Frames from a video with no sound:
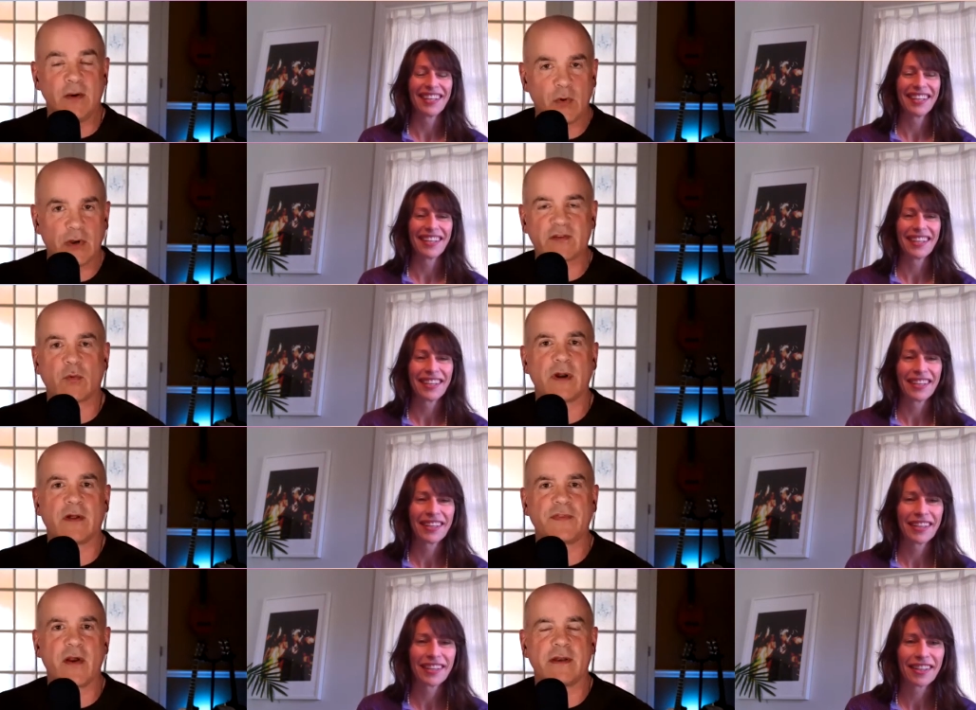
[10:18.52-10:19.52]
Speaker 1: we'll get the word out
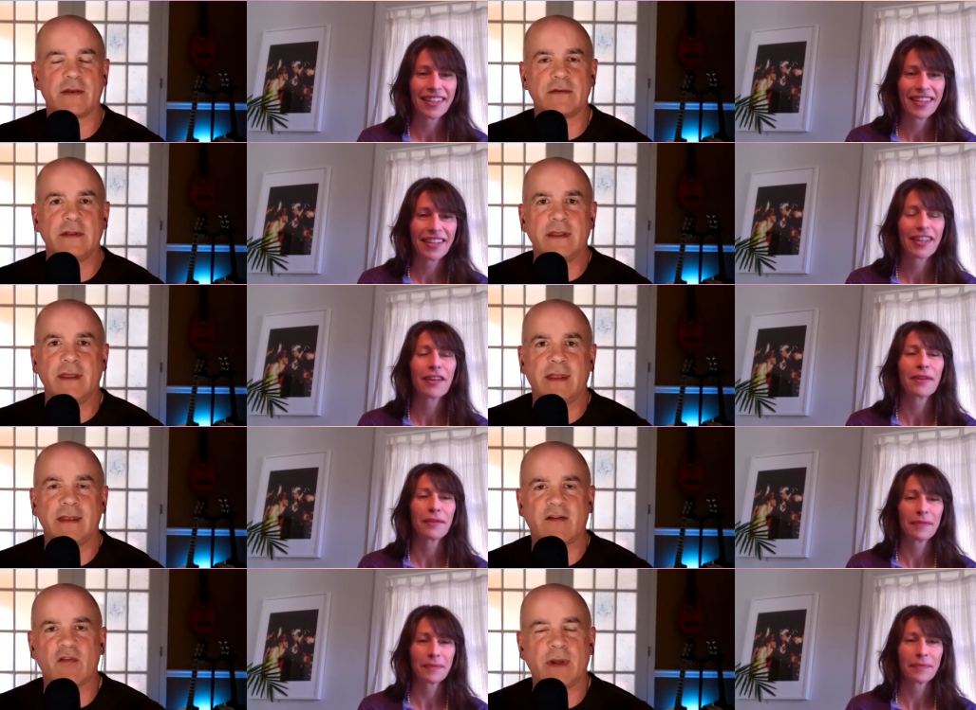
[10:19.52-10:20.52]
there and and get
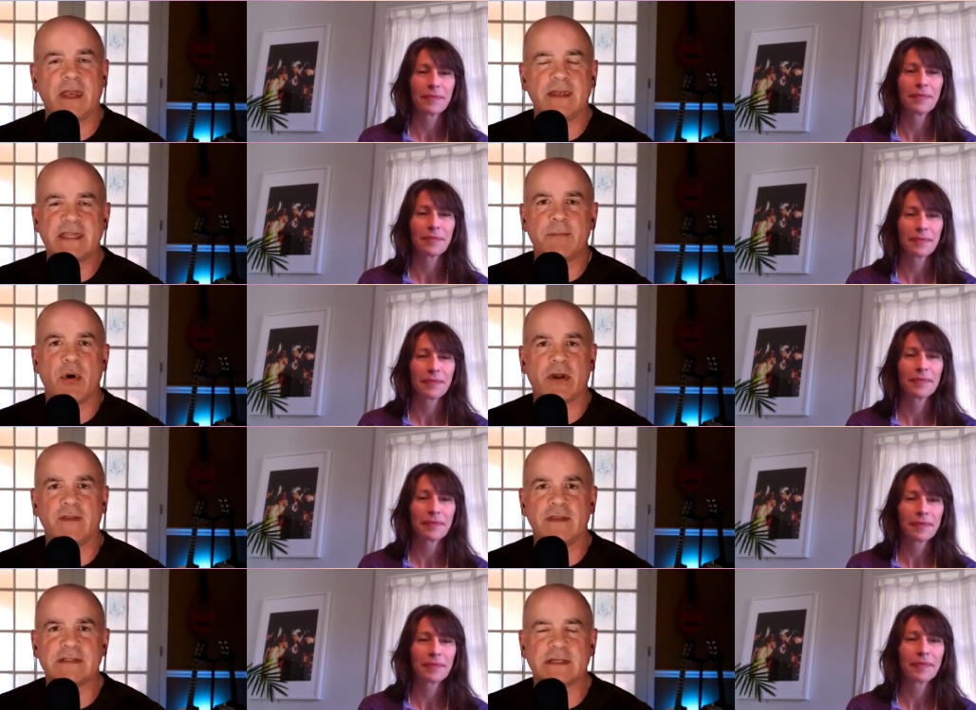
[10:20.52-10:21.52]
everybody to take part in
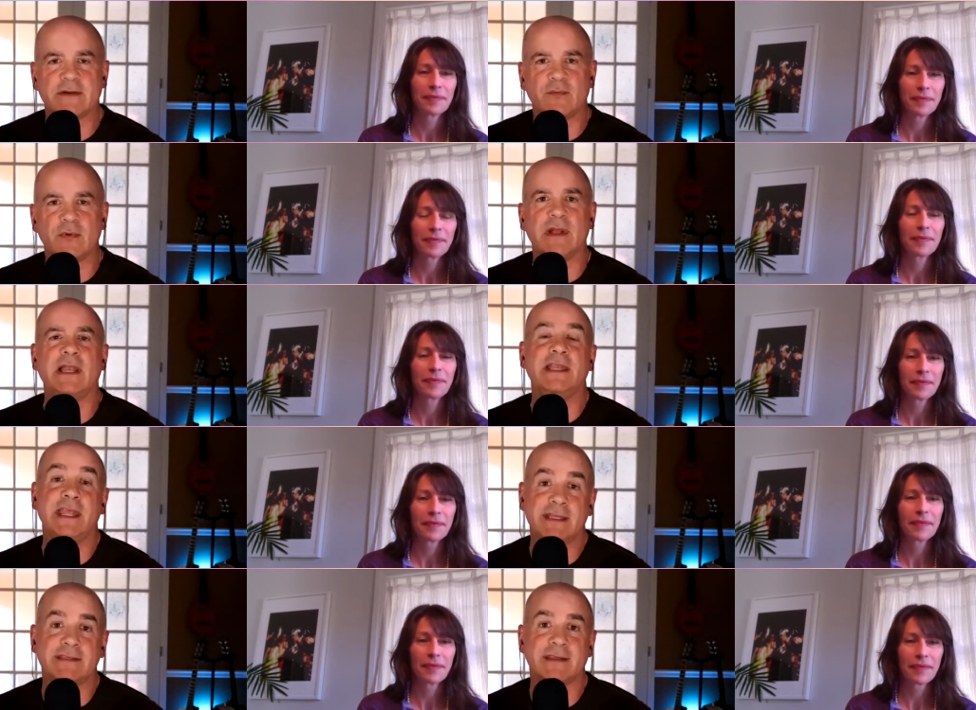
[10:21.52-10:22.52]
these uh, really
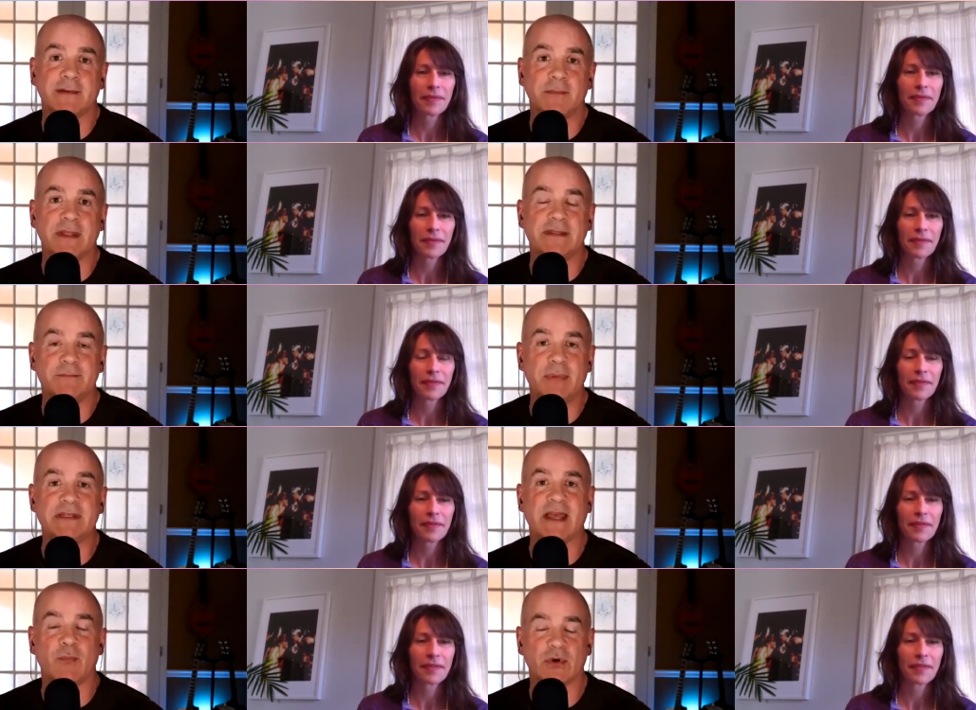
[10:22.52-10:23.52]
neat uh, bed,
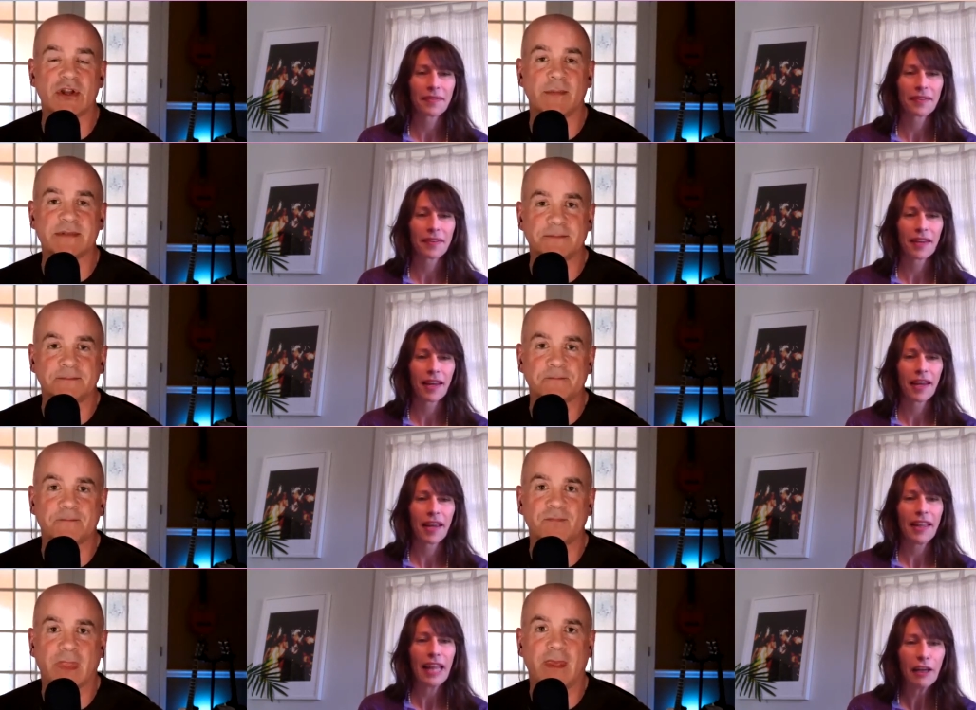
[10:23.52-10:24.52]
bedtime workshops.
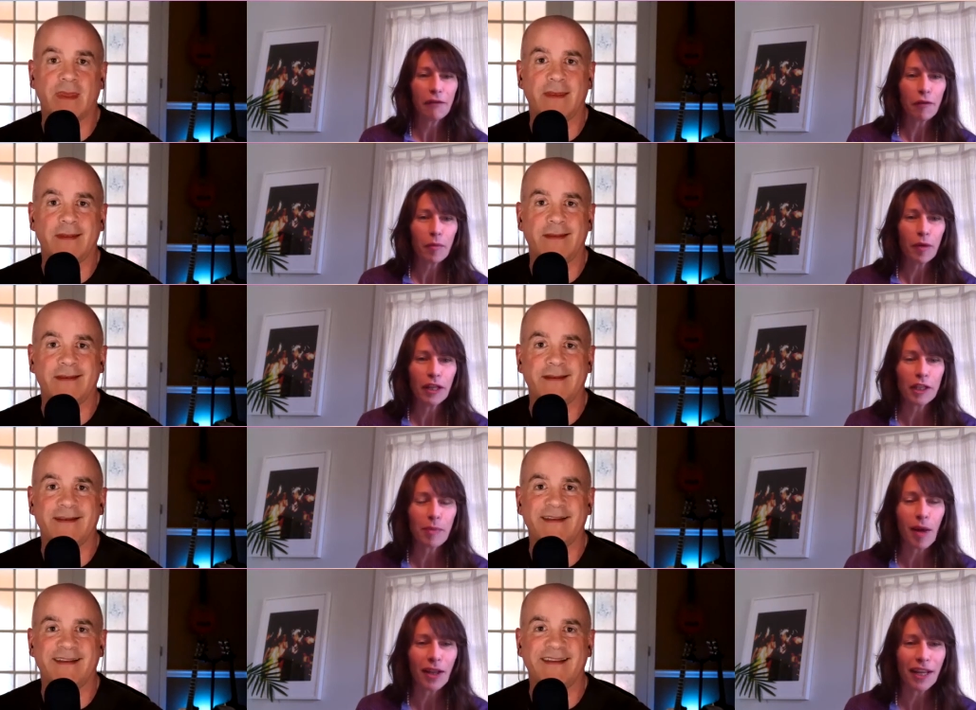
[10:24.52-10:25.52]
Speaker 2: Thank you for putting the
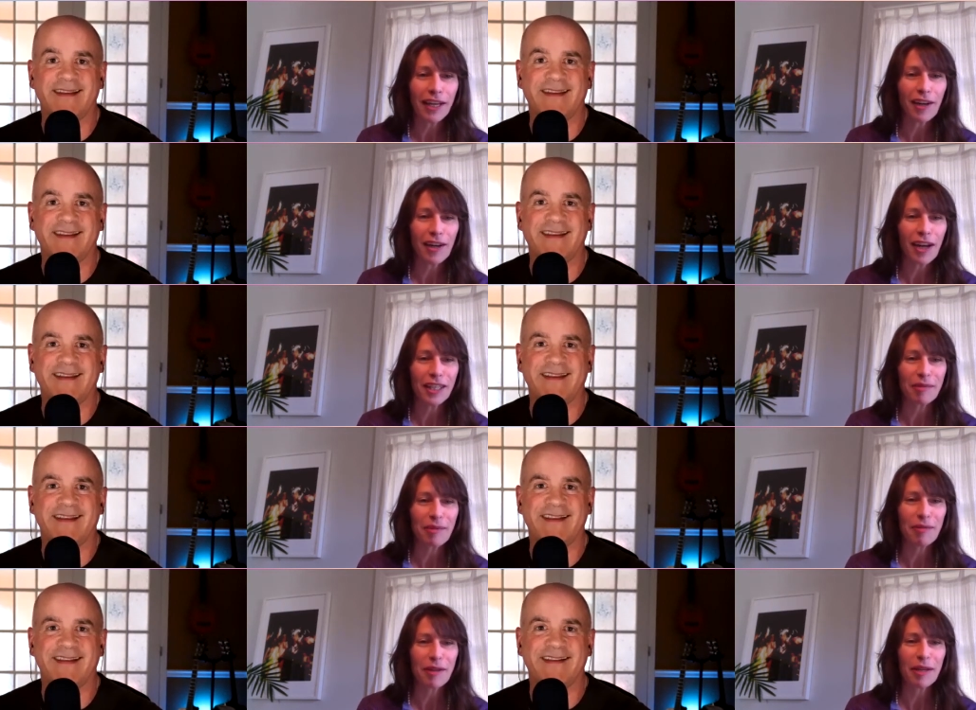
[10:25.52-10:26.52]
spotlight on us.
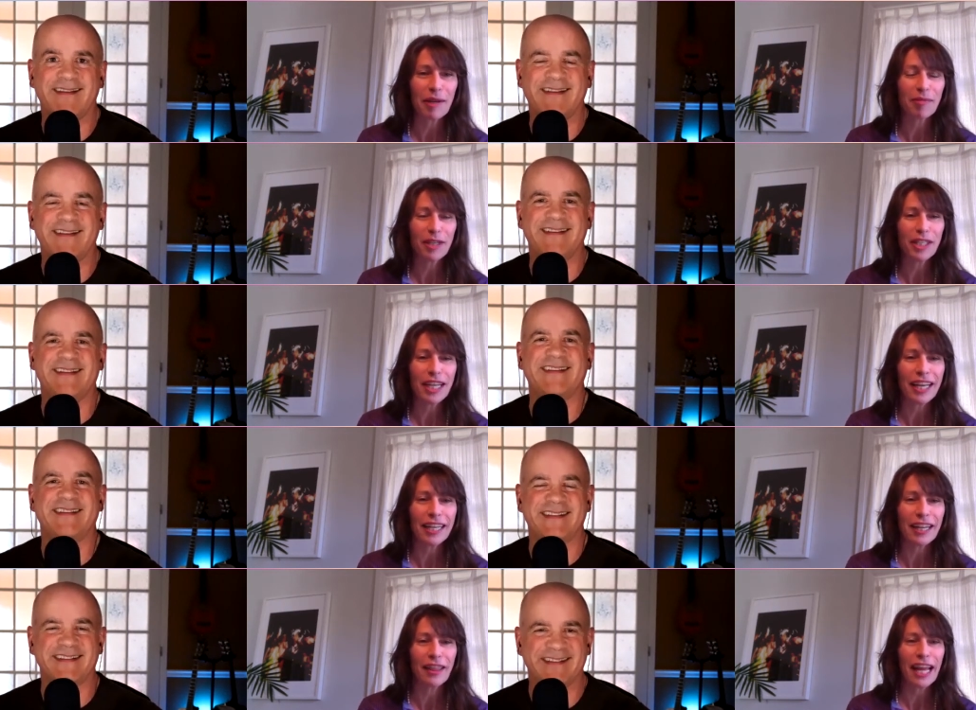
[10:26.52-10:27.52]
We really appreciate
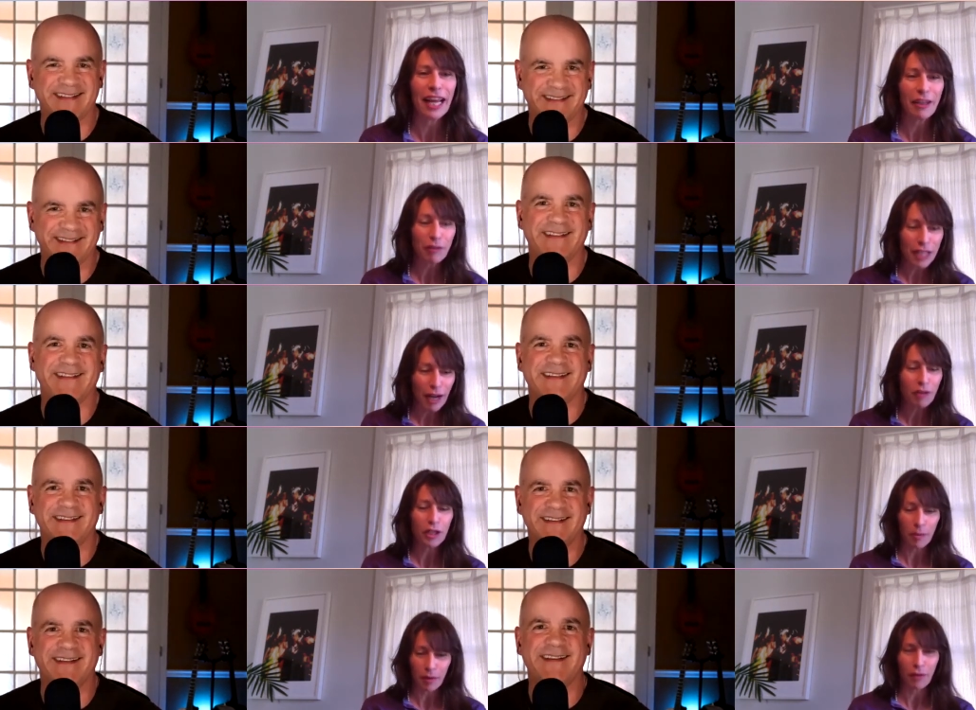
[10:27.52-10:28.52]
it, and thank you,
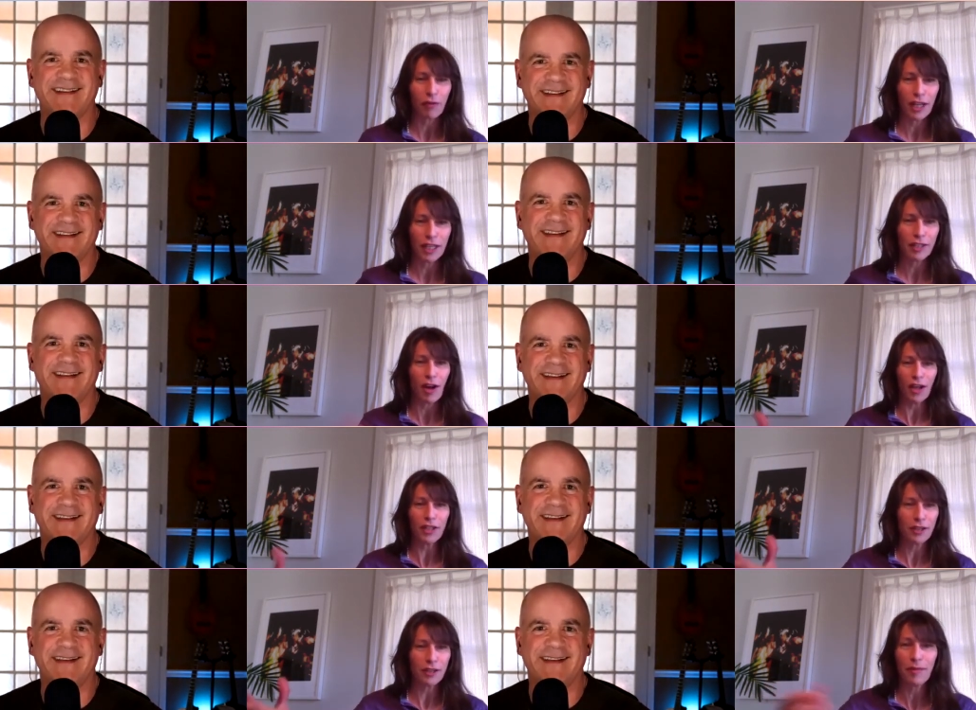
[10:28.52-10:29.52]
townshippers, for this
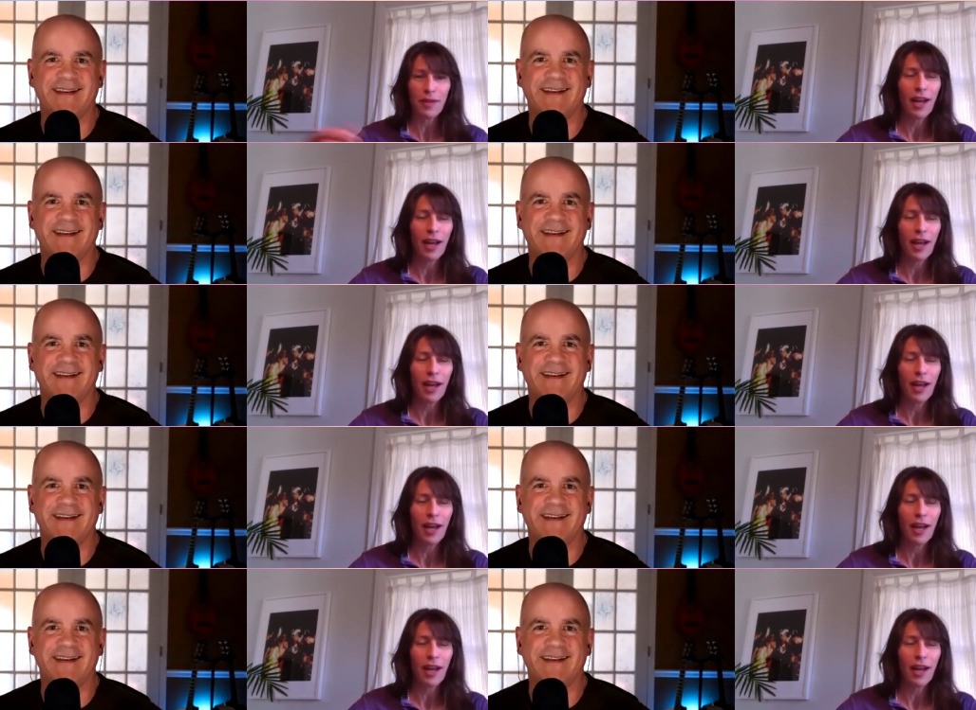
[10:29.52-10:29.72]
awesome